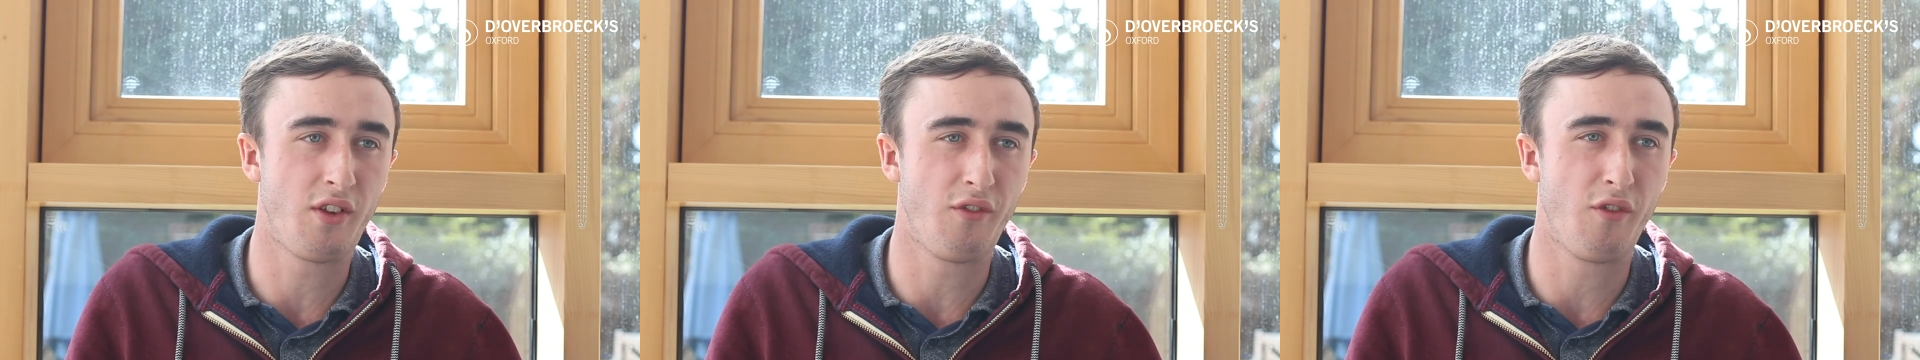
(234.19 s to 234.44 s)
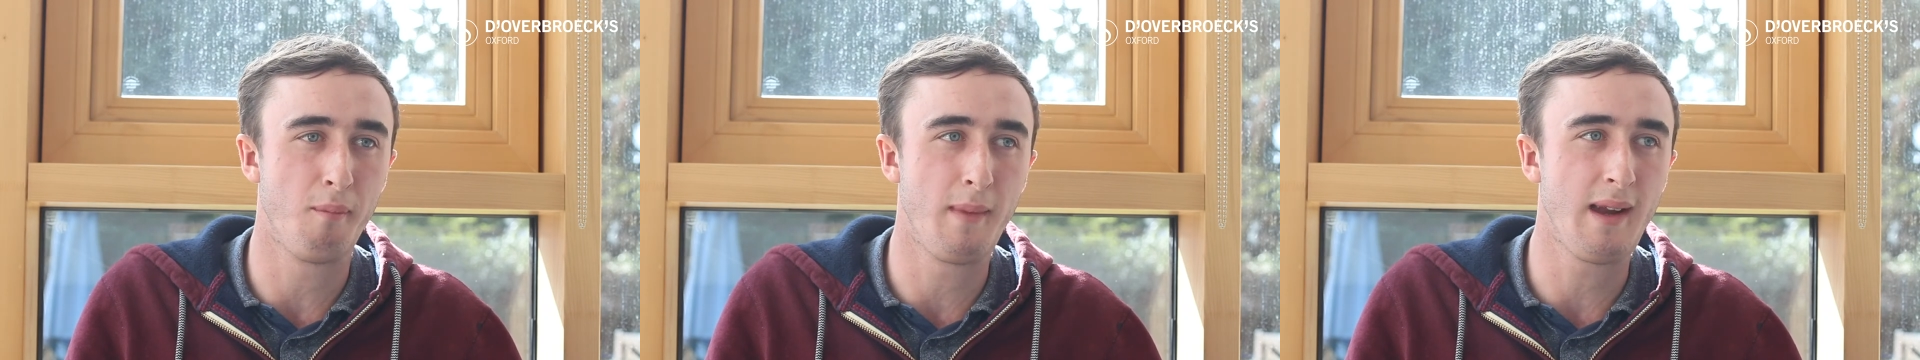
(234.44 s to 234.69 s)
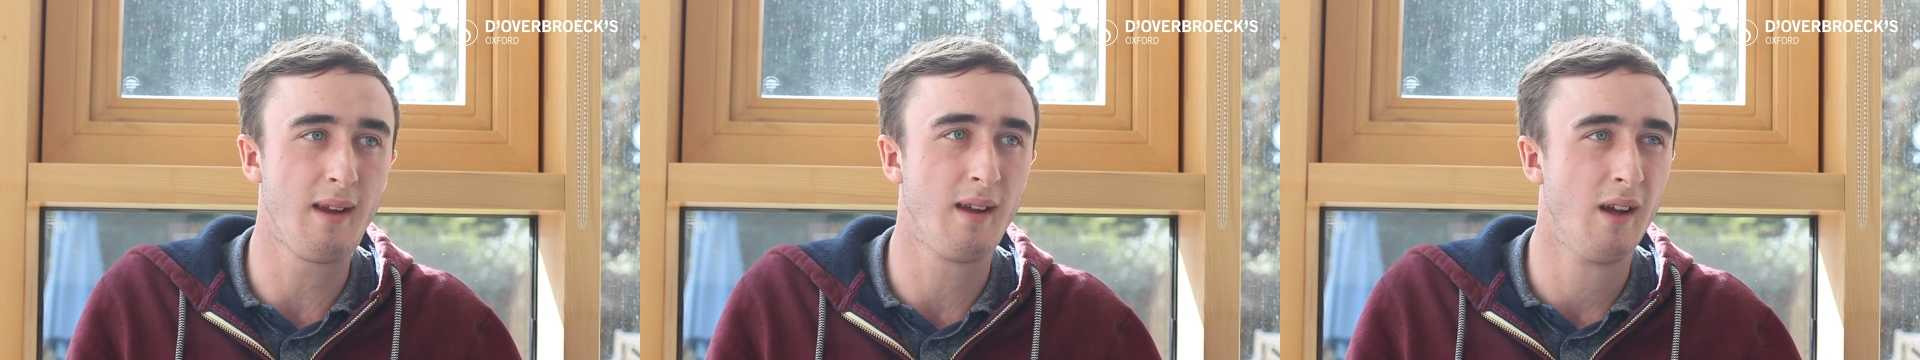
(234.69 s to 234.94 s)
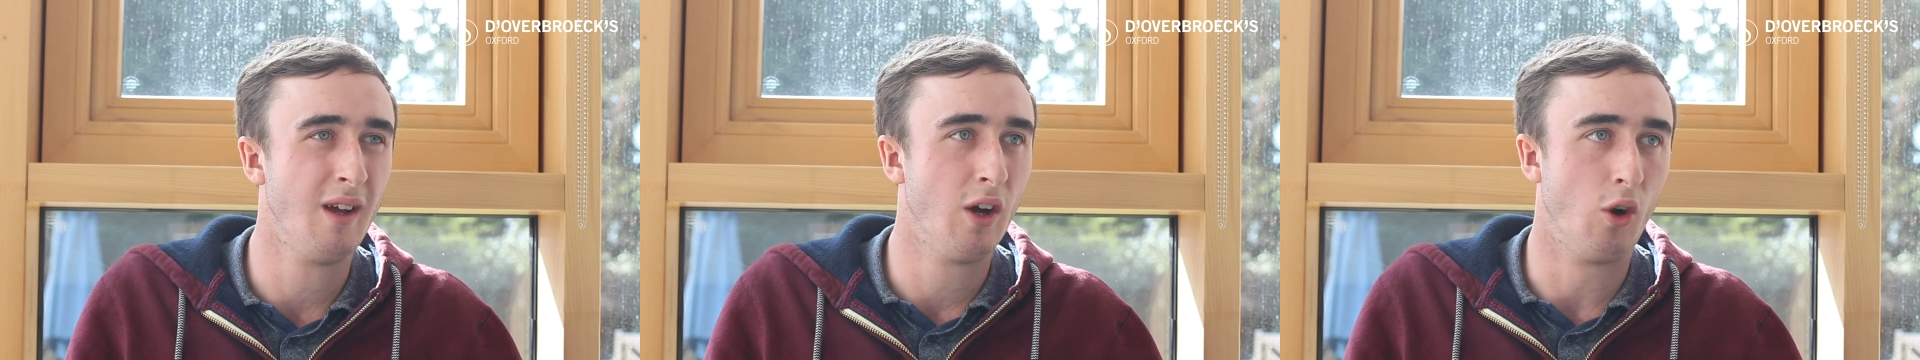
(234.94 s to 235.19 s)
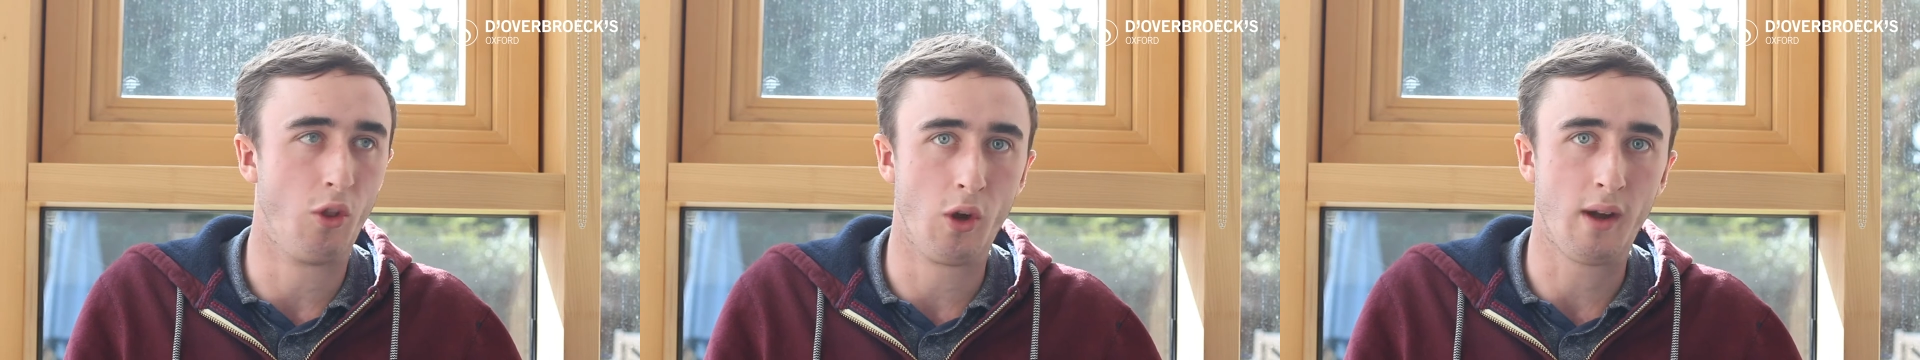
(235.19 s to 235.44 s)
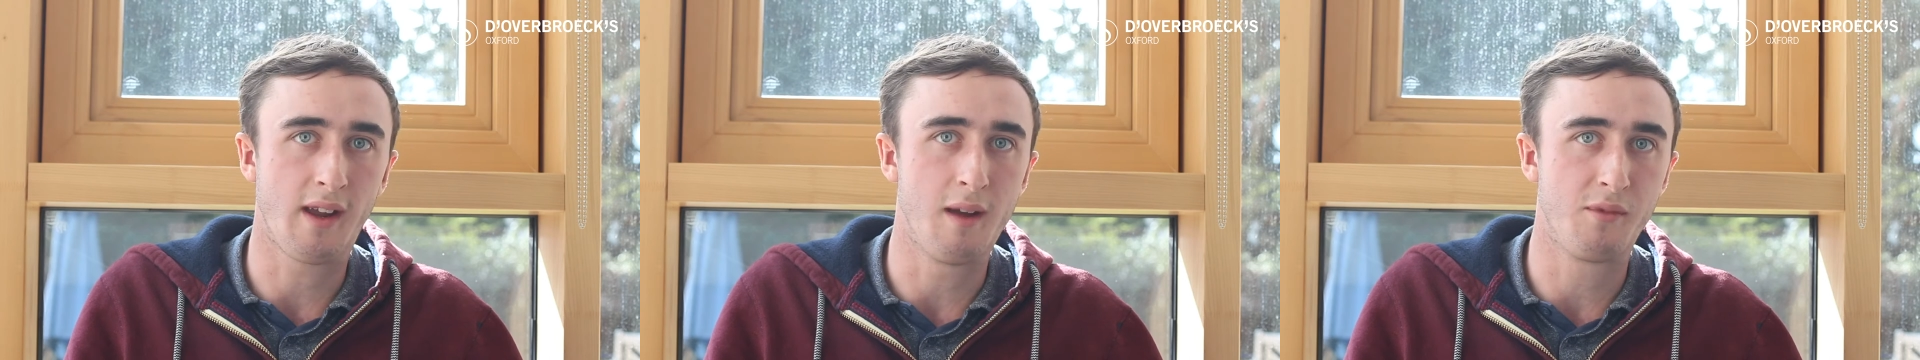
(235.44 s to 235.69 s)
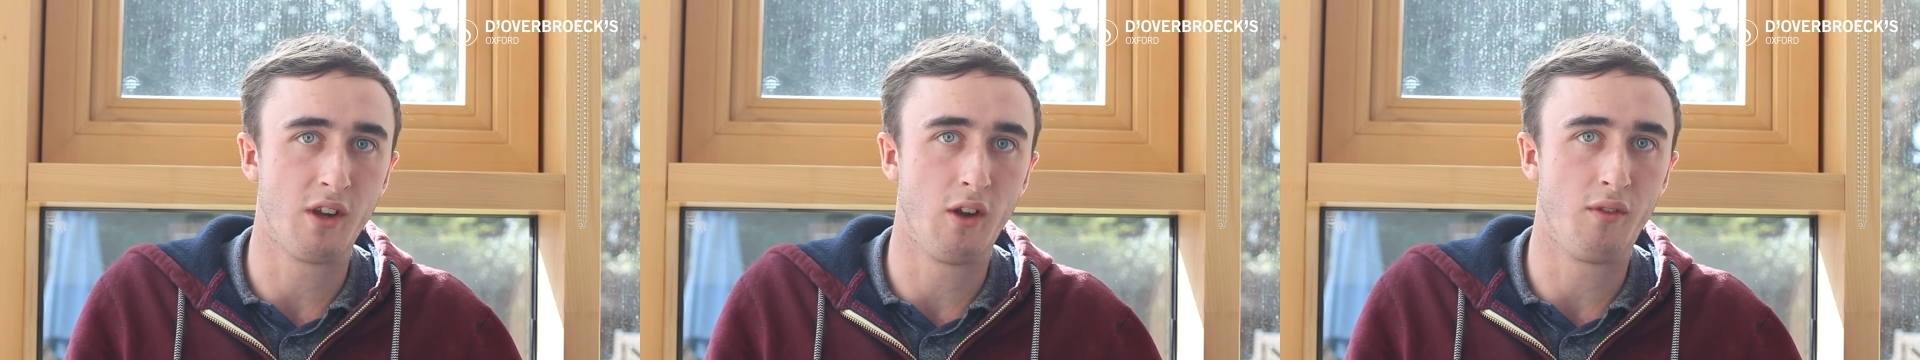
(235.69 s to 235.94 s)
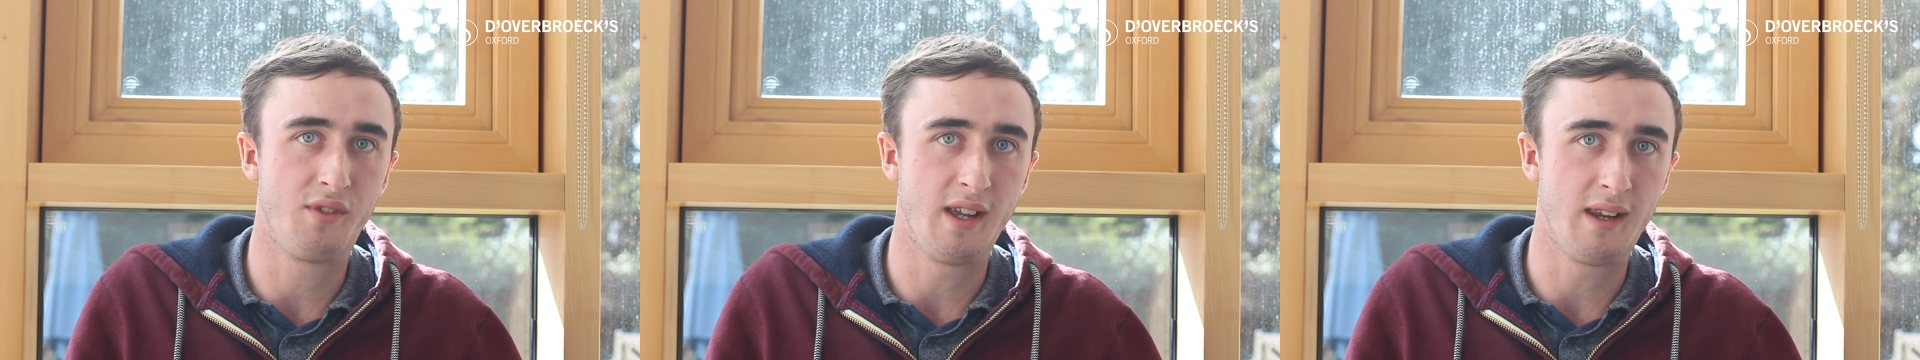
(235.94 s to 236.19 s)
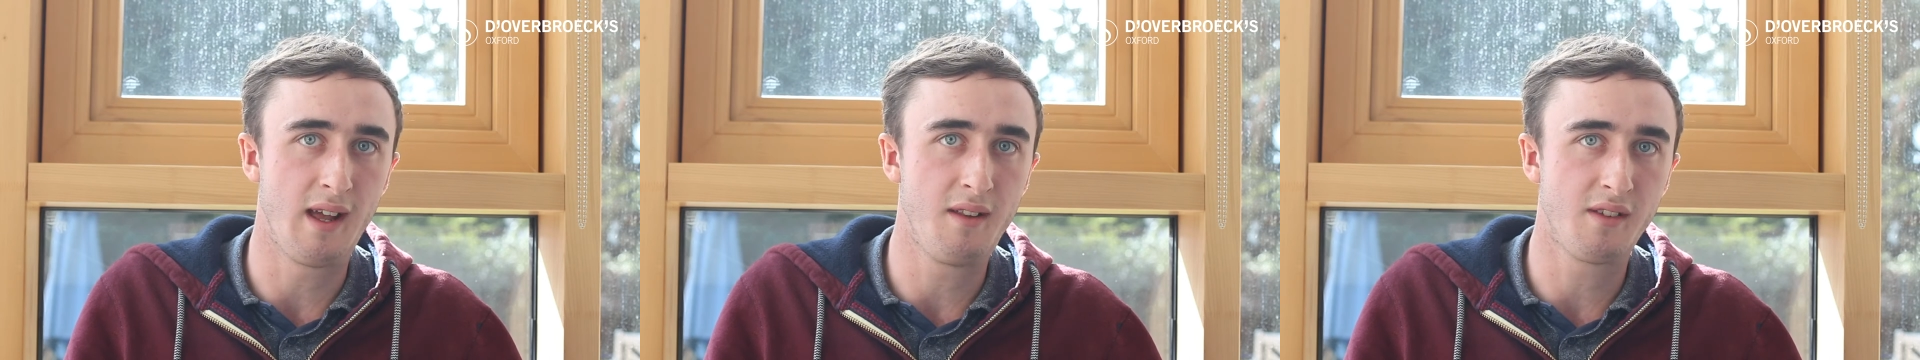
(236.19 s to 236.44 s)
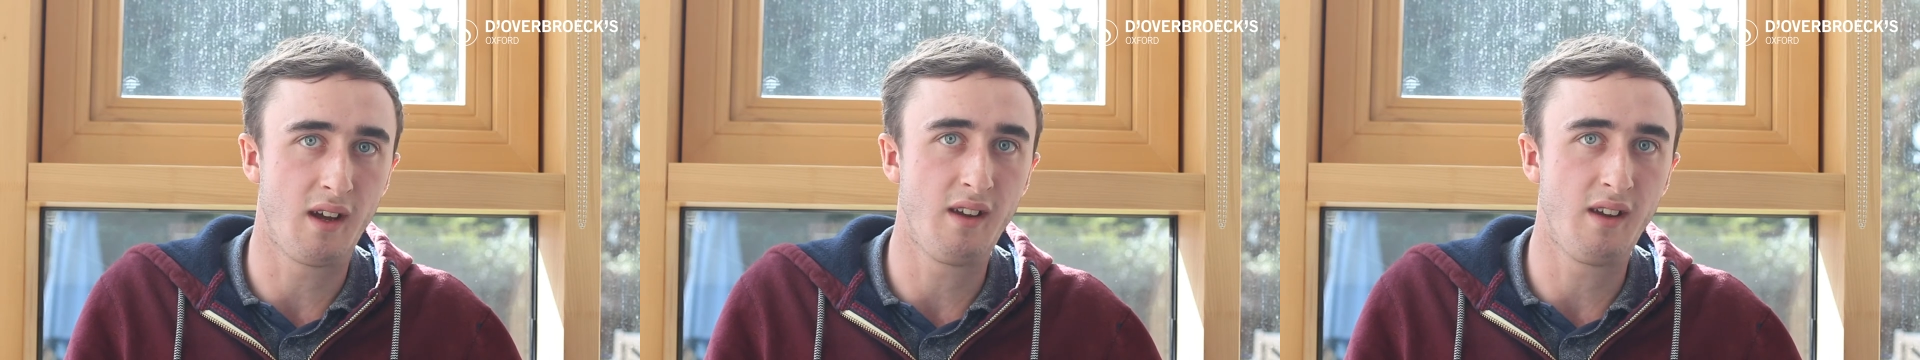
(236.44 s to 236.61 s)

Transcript: So for me, although I came to a lot of dead ends,